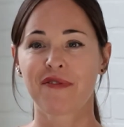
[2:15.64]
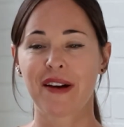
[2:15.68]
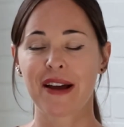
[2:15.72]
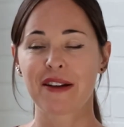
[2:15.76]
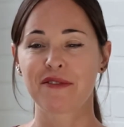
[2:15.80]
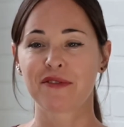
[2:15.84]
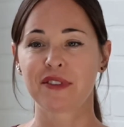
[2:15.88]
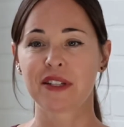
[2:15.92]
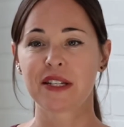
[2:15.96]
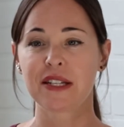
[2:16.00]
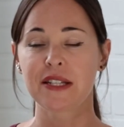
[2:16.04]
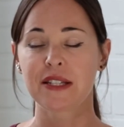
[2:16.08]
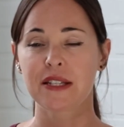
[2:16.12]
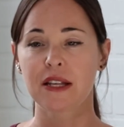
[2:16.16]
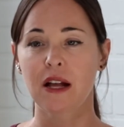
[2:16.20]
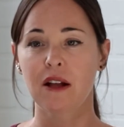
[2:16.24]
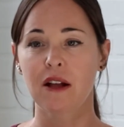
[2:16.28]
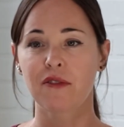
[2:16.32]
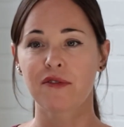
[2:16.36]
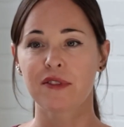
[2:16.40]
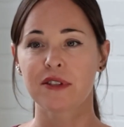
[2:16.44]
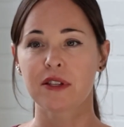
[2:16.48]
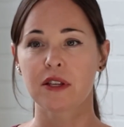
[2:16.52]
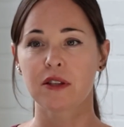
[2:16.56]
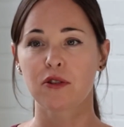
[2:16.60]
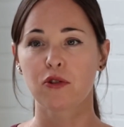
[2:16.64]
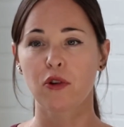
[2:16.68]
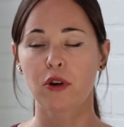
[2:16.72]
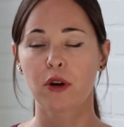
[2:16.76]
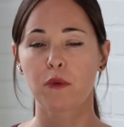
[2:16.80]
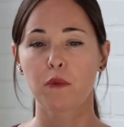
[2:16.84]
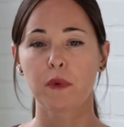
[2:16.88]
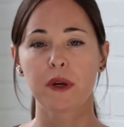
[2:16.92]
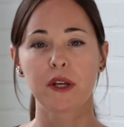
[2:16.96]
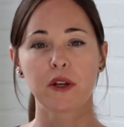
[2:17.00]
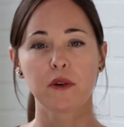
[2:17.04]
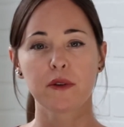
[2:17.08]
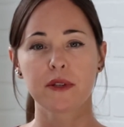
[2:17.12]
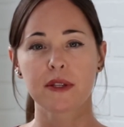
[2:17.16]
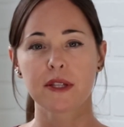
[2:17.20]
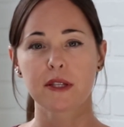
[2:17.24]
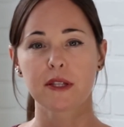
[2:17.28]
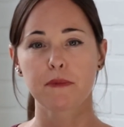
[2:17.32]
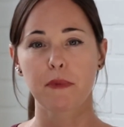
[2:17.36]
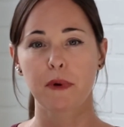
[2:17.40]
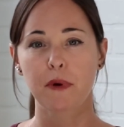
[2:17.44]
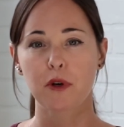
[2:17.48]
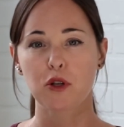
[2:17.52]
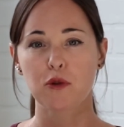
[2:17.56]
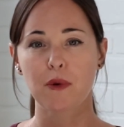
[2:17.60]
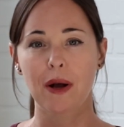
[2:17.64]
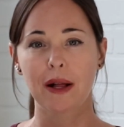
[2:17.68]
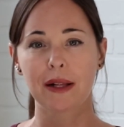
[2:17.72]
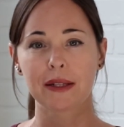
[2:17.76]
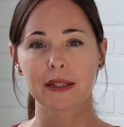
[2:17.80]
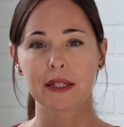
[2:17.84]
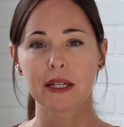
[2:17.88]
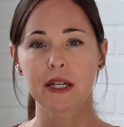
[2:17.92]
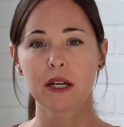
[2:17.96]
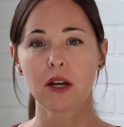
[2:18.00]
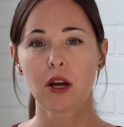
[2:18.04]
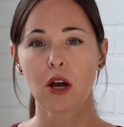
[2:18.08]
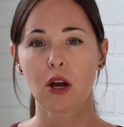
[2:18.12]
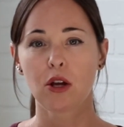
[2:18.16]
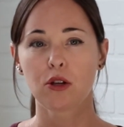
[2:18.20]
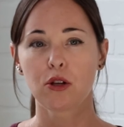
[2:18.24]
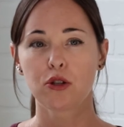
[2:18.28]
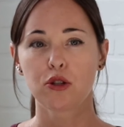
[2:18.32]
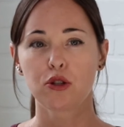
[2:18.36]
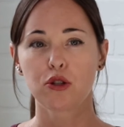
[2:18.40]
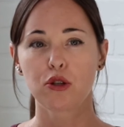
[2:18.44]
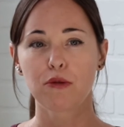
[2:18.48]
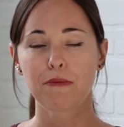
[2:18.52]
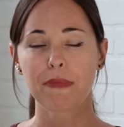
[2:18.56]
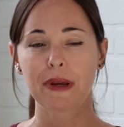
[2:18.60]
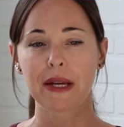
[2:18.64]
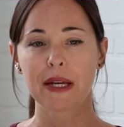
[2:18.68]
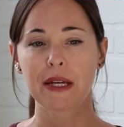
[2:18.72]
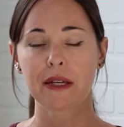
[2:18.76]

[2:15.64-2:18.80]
5D self is a term we use in spirituality to